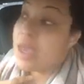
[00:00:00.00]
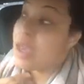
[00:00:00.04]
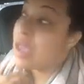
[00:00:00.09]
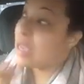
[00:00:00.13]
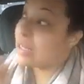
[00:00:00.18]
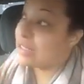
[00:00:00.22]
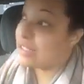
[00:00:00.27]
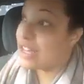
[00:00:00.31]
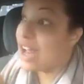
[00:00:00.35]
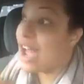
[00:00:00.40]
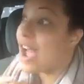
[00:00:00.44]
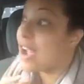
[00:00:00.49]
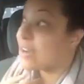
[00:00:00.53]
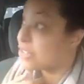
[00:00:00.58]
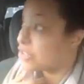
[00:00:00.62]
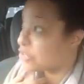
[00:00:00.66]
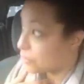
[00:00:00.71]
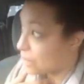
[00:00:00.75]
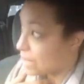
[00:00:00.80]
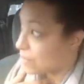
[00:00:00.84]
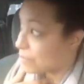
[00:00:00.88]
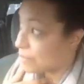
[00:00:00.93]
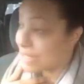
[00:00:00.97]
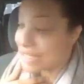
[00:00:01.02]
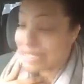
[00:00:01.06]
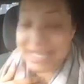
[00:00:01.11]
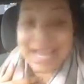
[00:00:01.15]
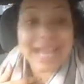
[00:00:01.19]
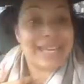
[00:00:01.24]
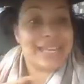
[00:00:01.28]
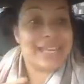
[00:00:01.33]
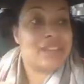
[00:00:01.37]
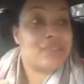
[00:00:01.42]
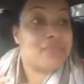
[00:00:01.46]
a doctorate, because
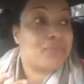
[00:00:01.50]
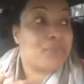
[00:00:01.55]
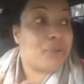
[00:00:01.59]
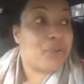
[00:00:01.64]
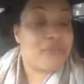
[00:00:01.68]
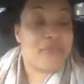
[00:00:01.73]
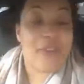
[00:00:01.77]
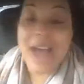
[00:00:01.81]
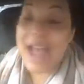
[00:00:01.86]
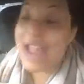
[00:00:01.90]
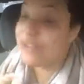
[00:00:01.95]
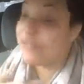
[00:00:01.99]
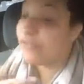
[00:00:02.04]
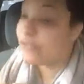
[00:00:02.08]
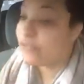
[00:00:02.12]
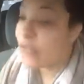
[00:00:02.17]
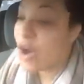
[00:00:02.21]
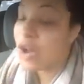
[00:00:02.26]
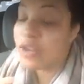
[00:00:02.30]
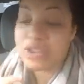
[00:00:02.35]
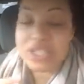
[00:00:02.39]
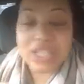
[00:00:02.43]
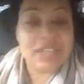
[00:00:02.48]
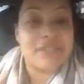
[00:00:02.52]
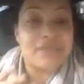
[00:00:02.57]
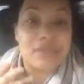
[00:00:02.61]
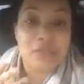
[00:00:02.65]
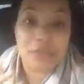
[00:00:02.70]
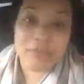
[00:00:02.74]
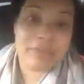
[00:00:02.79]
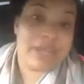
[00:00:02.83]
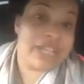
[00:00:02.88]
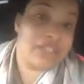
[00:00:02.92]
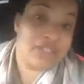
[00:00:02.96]
I didn't provide false
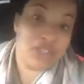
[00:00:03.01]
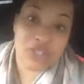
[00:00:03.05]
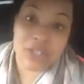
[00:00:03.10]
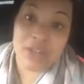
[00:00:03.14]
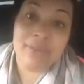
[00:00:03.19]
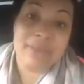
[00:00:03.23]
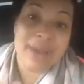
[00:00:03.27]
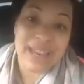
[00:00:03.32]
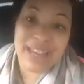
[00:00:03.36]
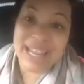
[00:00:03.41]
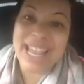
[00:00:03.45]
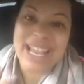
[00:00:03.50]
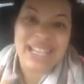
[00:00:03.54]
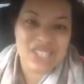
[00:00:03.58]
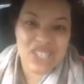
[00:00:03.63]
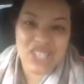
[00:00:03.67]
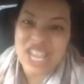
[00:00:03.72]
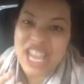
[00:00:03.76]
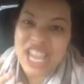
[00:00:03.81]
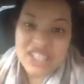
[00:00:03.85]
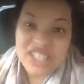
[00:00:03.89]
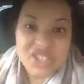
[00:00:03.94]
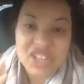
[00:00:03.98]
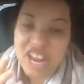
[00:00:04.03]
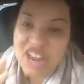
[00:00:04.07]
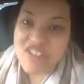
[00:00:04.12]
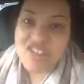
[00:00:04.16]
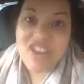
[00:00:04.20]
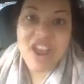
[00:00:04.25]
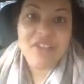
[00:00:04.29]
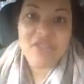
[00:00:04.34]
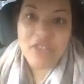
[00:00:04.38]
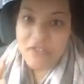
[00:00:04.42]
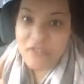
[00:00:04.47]
information about an education I
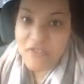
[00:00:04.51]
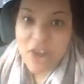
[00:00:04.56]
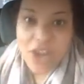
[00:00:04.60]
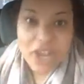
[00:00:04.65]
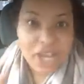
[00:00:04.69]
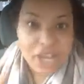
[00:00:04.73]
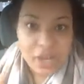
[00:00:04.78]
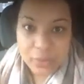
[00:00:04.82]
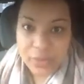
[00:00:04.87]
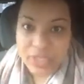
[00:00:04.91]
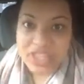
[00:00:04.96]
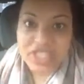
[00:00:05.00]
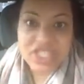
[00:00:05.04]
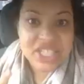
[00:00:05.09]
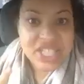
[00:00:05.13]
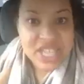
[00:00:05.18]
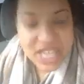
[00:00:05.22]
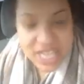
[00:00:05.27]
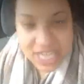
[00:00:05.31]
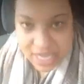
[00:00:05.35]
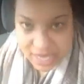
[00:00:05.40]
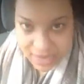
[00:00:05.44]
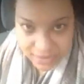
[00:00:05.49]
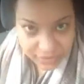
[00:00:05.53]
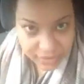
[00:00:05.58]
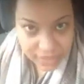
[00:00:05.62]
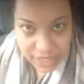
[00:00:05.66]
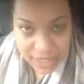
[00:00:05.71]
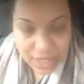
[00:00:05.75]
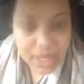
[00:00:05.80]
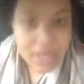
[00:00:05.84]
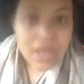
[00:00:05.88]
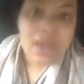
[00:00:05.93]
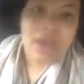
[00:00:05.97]
never fucking received.
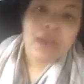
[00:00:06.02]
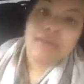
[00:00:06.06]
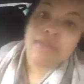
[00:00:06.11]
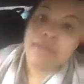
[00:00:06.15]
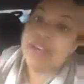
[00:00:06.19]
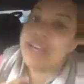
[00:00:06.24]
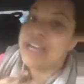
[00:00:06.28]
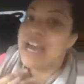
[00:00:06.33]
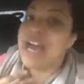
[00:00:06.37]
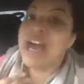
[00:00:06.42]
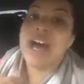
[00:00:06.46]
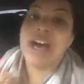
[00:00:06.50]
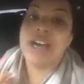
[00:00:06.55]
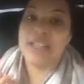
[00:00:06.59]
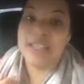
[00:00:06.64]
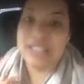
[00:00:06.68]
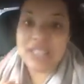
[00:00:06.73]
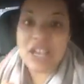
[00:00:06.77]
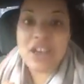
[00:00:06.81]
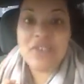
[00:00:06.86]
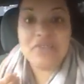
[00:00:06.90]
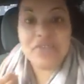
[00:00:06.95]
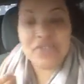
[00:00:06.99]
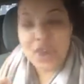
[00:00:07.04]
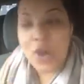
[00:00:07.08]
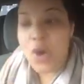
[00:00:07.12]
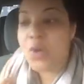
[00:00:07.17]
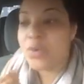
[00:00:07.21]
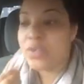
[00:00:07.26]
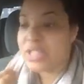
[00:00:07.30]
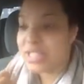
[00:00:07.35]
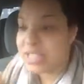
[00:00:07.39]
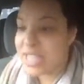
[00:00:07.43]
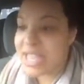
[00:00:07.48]
Because of
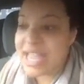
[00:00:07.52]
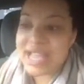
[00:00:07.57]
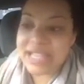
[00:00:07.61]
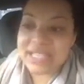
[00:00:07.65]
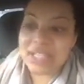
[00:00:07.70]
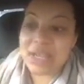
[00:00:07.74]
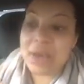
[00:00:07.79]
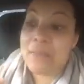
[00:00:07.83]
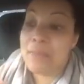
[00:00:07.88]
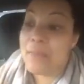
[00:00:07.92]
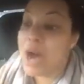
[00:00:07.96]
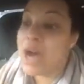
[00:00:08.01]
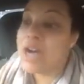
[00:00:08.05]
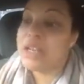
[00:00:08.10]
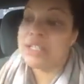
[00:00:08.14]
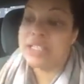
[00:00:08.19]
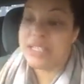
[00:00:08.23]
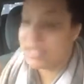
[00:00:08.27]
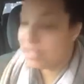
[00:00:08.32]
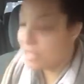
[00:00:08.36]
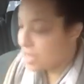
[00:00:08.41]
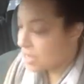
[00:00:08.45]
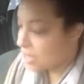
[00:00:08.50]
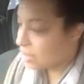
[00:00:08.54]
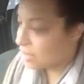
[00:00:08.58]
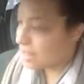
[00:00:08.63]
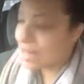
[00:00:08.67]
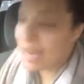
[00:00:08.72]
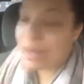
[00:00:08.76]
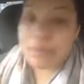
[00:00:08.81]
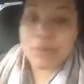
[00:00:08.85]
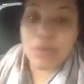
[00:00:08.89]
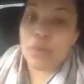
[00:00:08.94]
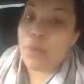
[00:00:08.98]
those things, amongst that
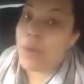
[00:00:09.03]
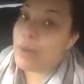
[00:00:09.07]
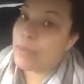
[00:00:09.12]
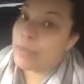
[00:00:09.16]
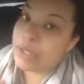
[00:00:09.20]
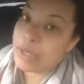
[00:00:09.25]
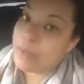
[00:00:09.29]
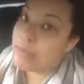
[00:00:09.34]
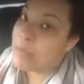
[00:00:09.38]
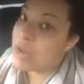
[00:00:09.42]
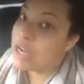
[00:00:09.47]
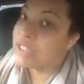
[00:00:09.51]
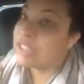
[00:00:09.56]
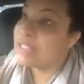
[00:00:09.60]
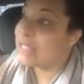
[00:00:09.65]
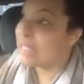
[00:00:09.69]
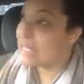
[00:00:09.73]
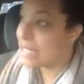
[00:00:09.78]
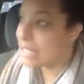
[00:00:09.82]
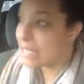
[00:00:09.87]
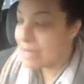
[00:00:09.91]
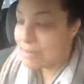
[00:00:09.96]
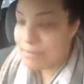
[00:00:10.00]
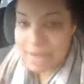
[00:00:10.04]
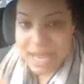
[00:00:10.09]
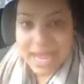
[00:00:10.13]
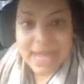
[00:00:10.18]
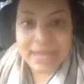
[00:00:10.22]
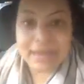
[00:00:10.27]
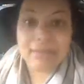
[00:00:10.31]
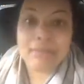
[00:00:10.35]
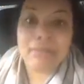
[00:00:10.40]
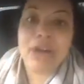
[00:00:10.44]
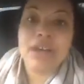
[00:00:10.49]
I'm a woman, amongst that he's a
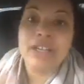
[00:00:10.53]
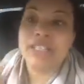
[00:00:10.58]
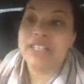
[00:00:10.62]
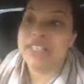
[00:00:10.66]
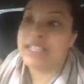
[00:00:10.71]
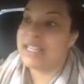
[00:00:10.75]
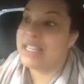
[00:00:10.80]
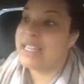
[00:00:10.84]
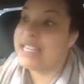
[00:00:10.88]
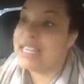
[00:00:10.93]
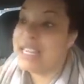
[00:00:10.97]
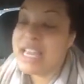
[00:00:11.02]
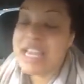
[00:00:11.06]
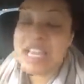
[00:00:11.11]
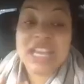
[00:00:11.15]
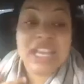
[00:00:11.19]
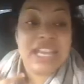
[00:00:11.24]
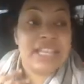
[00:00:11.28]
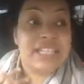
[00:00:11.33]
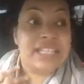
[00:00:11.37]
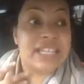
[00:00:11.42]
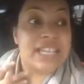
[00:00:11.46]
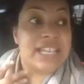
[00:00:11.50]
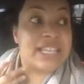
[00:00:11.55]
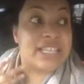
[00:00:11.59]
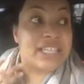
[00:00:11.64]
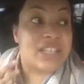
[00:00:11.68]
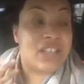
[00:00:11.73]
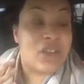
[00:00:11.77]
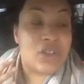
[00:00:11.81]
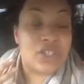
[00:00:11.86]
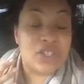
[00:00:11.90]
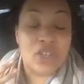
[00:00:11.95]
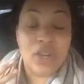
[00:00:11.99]
man, amongst that he is
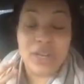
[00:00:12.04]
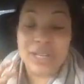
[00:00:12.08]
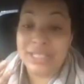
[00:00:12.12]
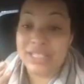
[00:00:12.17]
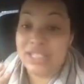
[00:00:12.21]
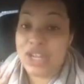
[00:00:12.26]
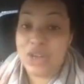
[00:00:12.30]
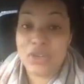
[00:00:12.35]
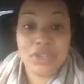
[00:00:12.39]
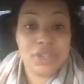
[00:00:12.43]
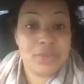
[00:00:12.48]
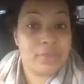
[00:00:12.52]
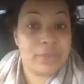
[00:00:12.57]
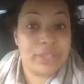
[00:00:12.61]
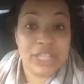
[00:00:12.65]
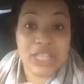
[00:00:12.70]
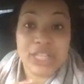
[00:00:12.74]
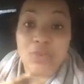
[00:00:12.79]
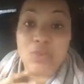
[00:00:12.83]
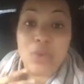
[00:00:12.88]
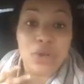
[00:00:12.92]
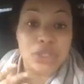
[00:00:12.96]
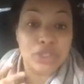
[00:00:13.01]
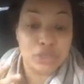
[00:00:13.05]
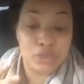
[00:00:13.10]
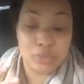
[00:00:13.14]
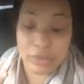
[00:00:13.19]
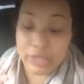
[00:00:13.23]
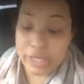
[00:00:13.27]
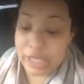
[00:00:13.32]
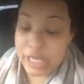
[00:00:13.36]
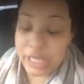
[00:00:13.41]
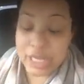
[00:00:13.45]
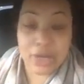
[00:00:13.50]
going to tell you what he wants you
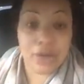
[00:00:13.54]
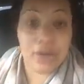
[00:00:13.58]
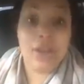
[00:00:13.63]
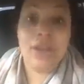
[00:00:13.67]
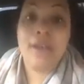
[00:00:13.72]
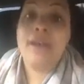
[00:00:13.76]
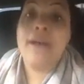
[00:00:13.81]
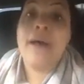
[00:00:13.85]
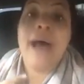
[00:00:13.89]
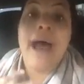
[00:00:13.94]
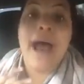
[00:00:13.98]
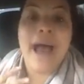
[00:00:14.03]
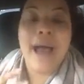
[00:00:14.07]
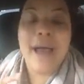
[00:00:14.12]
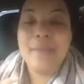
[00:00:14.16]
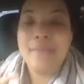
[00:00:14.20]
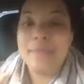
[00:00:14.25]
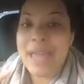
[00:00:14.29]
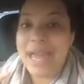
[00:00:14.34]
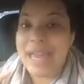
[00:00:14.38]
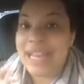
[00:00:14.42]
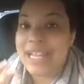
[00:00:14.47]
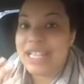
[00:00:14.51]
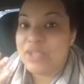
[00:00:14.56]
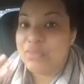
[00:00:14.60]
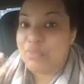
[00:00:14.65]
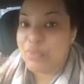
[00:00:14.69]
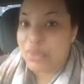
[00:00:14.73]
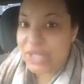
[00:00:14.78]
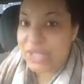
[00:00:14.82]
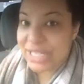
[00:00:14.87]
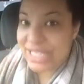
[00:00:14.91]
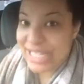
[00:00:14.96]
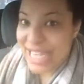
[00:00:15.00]
to hear, I'm not as
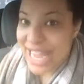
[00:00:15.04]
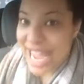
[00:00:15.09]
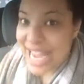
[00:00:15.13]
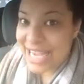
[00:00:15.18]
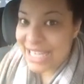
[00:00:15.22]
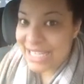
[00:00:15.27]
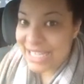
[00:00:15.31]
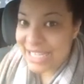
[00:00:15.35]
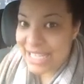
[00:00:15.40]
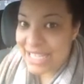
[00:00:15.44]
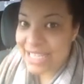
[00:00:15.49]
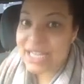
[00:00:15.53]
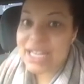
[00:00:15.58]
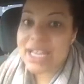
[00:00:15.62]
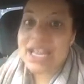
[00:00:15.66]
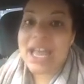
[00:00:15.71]
protected